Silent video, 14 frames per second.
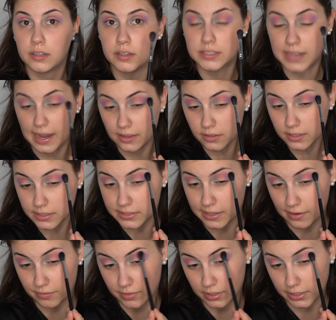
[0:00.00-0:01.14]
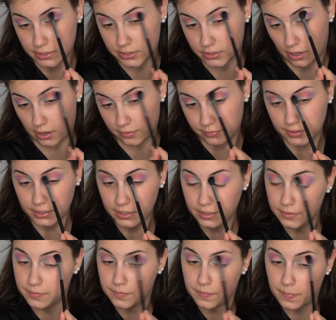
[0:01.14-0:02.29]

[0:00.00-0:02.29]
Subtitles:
This eye look is definitely softer.